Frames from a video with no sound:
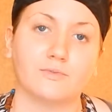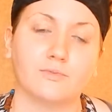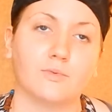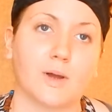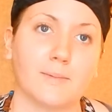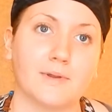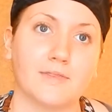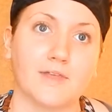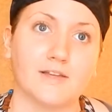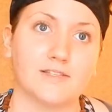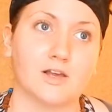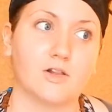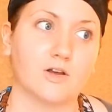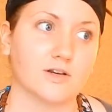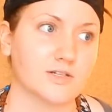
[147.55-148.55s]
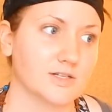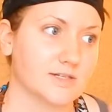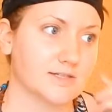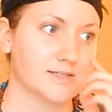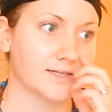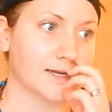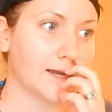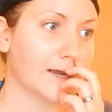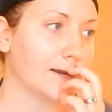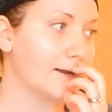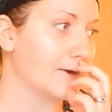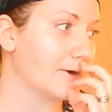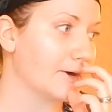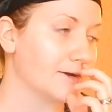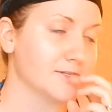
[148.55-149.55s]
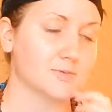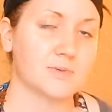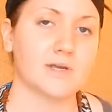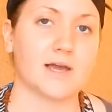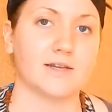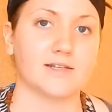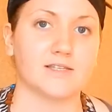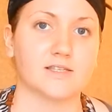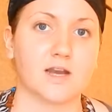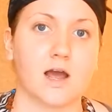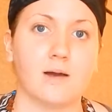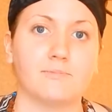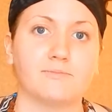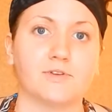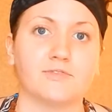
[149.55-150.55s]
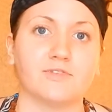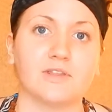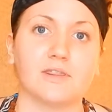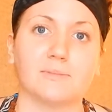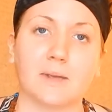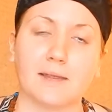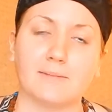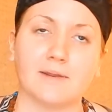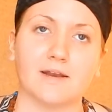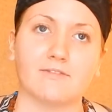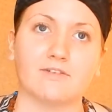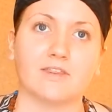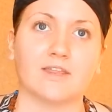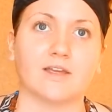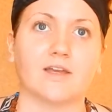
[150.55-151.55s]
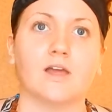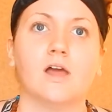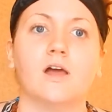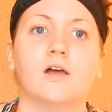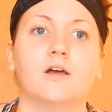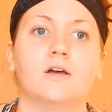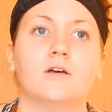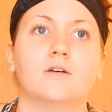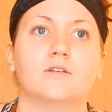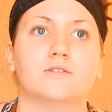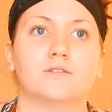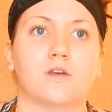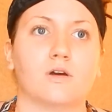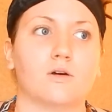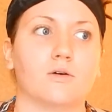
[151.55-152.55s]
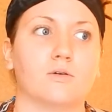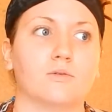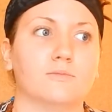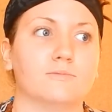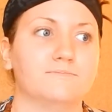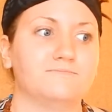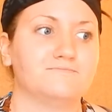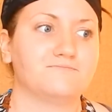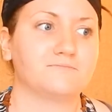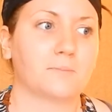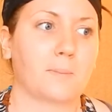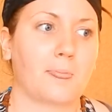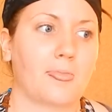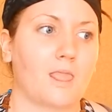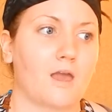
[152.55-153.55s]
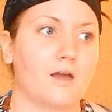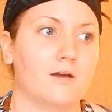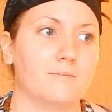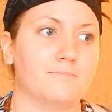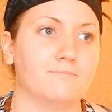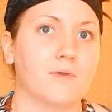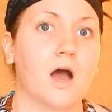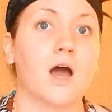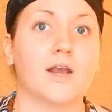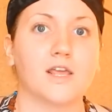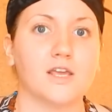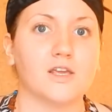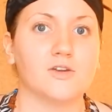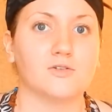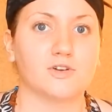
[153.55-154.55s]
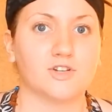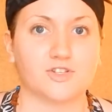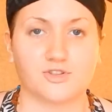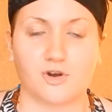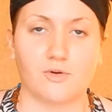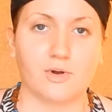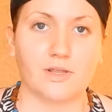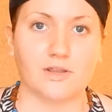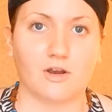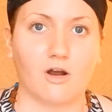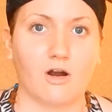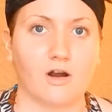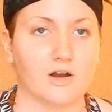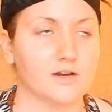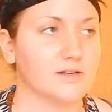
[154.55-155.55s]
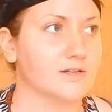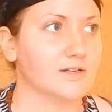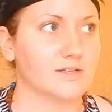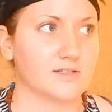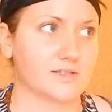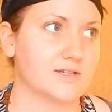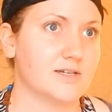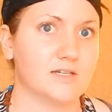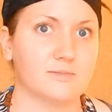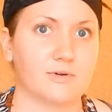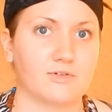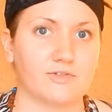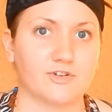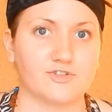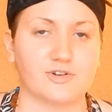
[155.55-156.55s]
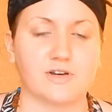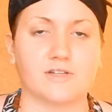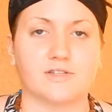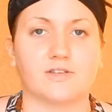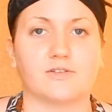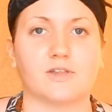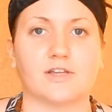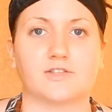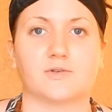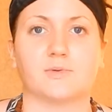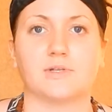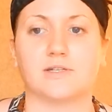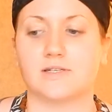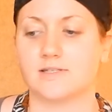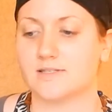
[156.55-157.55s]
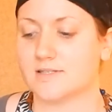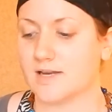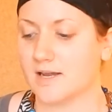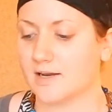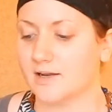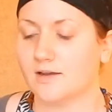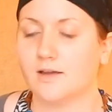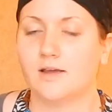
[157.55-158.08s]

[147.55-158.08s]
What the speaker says: I mean, that's how long it took us to get here because we had to stop to feed the baby and everything. So, honey you could just throw in the car and it doesn't need to be refrigerated, so that's what we did instead.